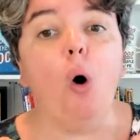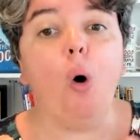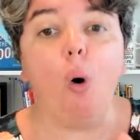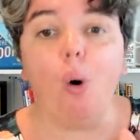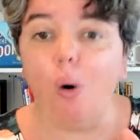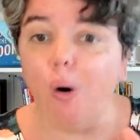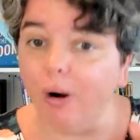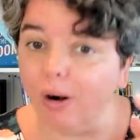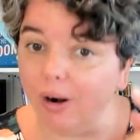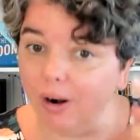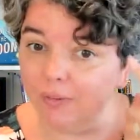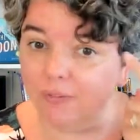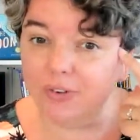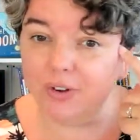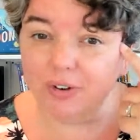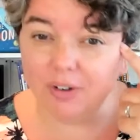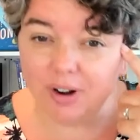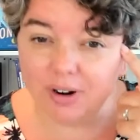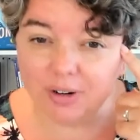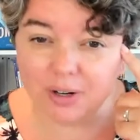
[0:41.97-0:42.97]
or if
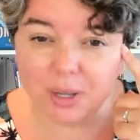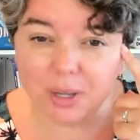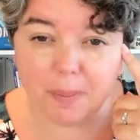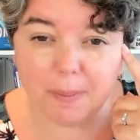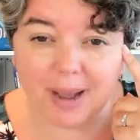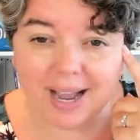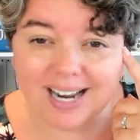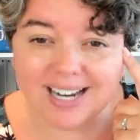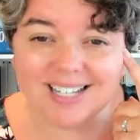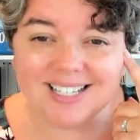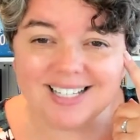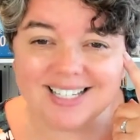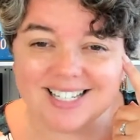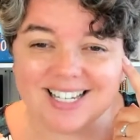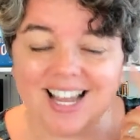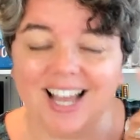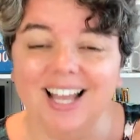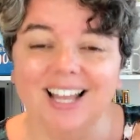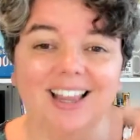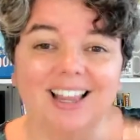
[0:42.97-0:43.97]
you're under the
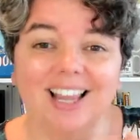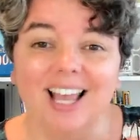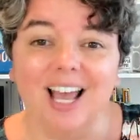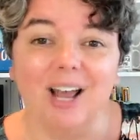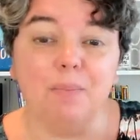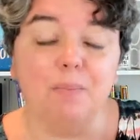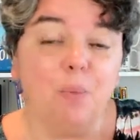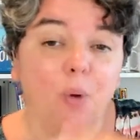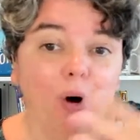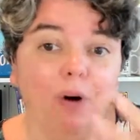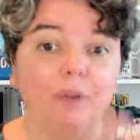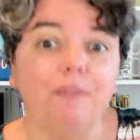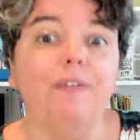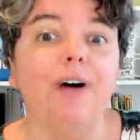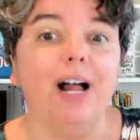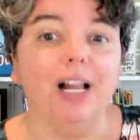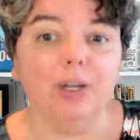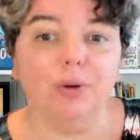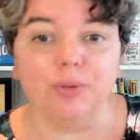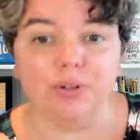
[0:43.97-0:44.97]
mindset that more
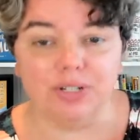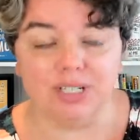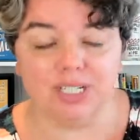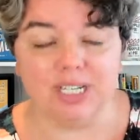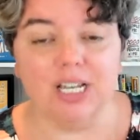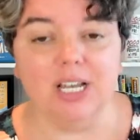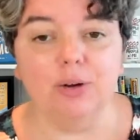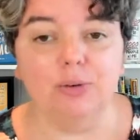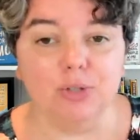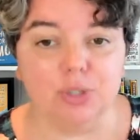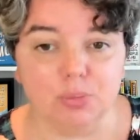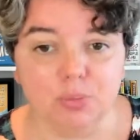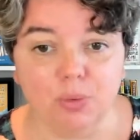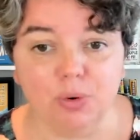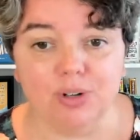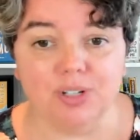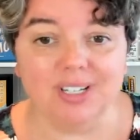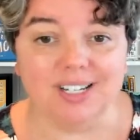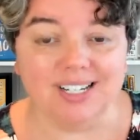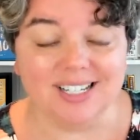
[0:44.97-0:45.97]
followers equals
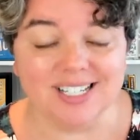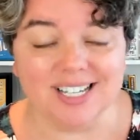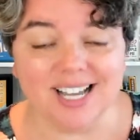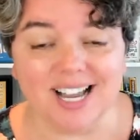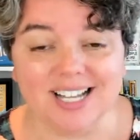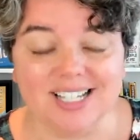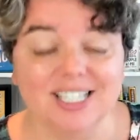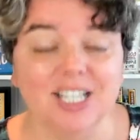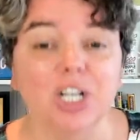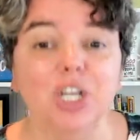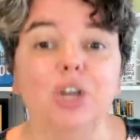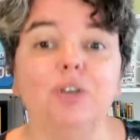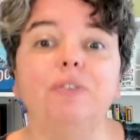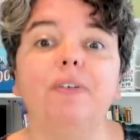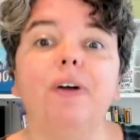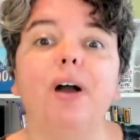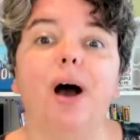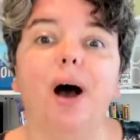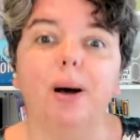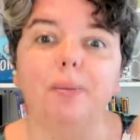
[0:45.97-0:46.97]
more success, then you've
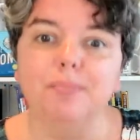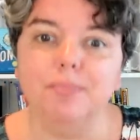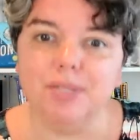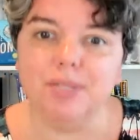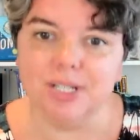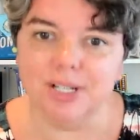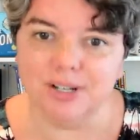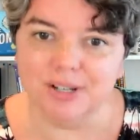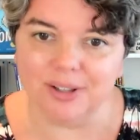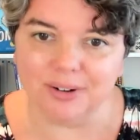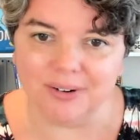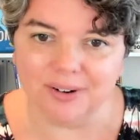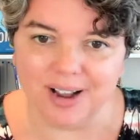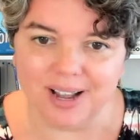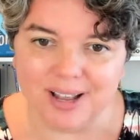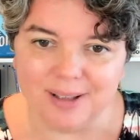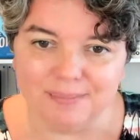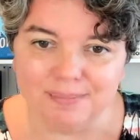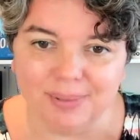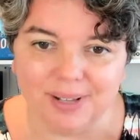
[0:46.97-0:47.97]
come to the
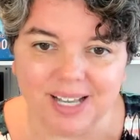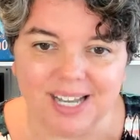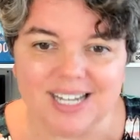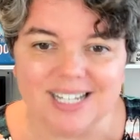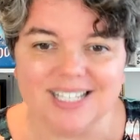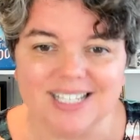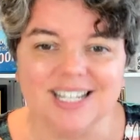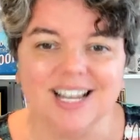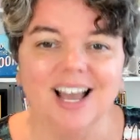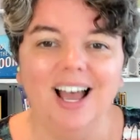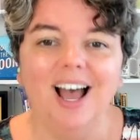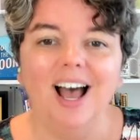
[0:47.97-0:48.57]
right place,